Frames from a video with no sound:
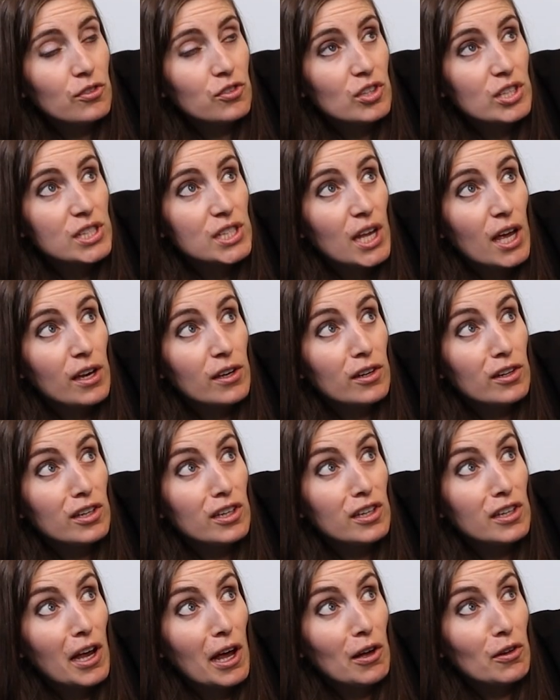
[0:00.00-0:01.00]
I just
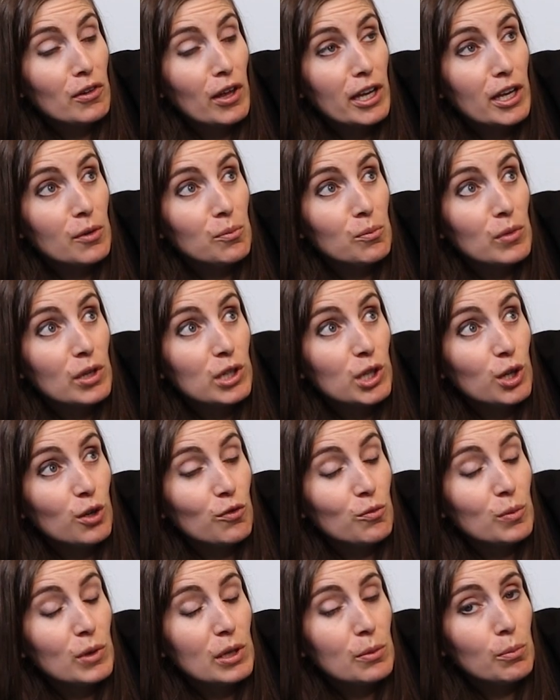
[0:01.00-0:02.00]
edited out like a minute
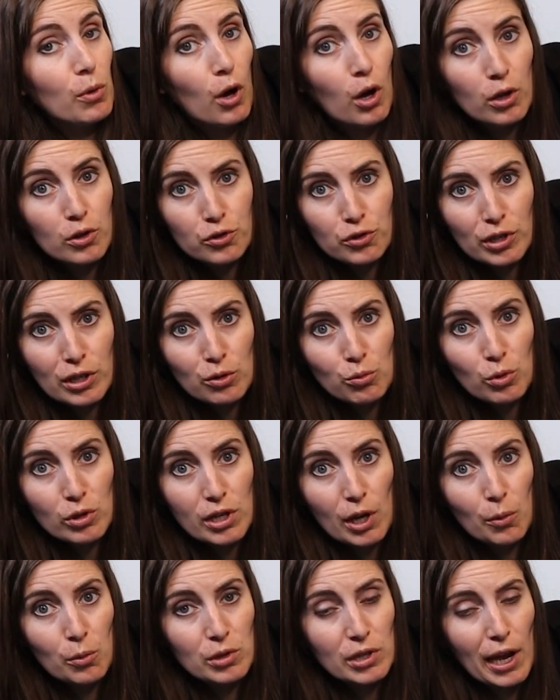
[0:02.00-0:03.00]
of me pondering what
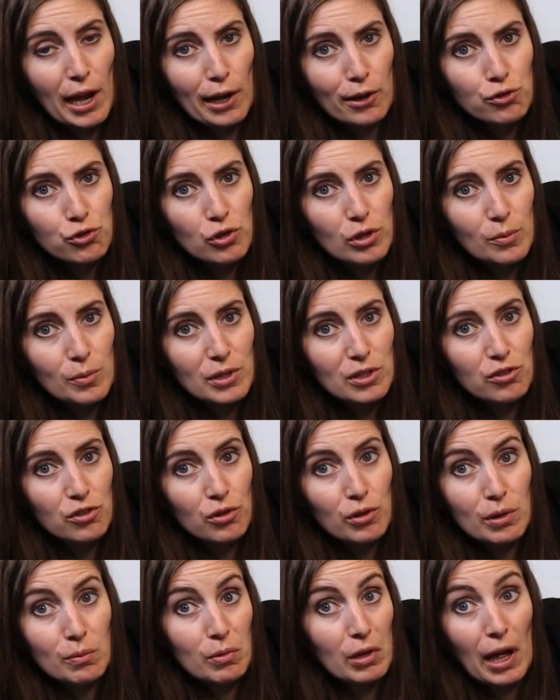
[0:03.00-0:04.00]
I would actually be
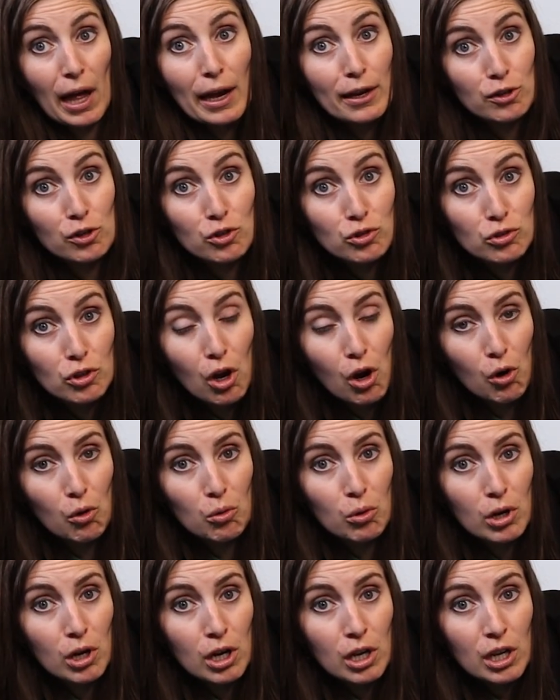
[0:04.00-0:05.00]
doing, but I don't
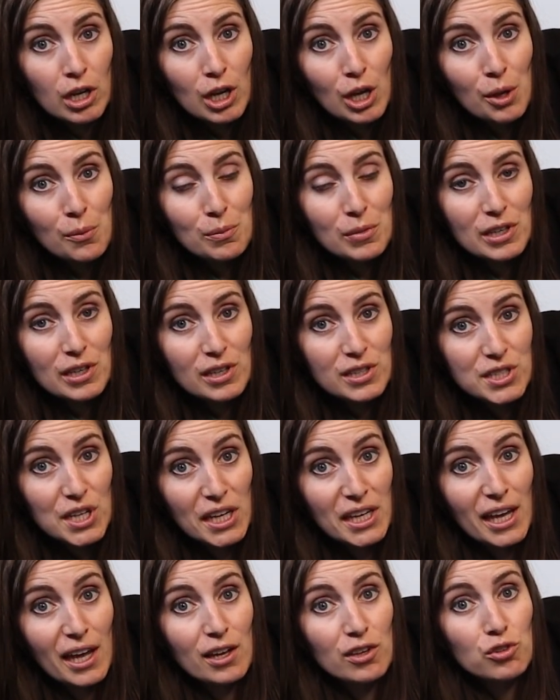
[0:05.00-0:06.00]
know. Because I
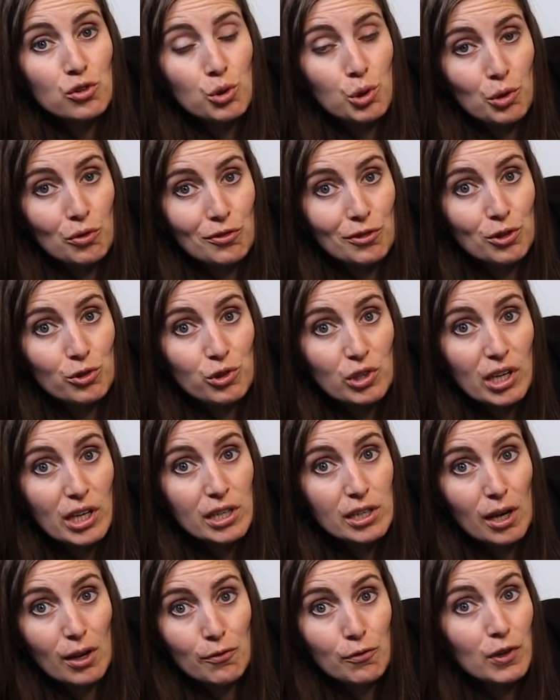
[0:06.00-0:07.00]
get into a
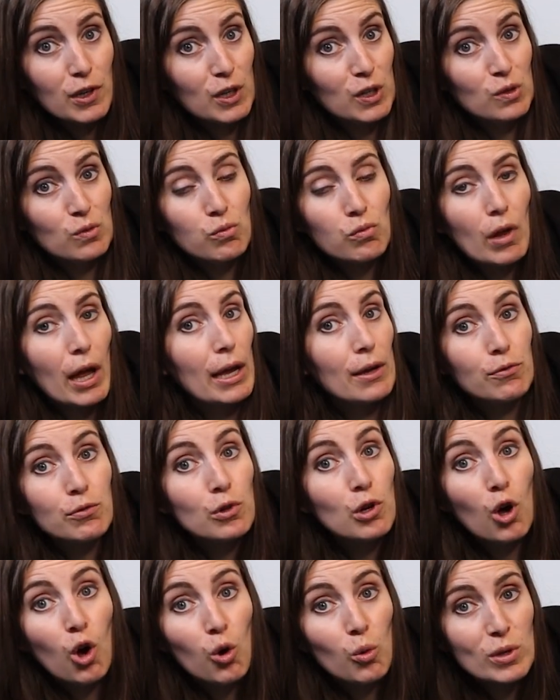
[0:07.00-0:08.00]
routine, I figure life
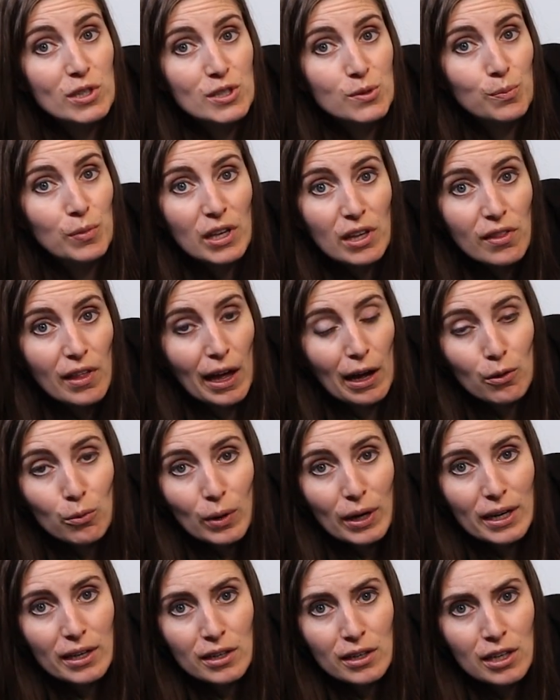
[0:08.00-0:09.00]
will always be that
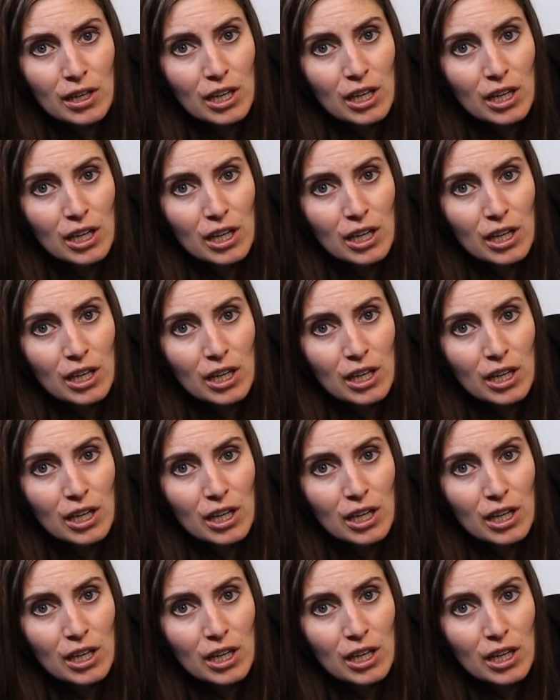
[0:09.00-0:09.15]
way.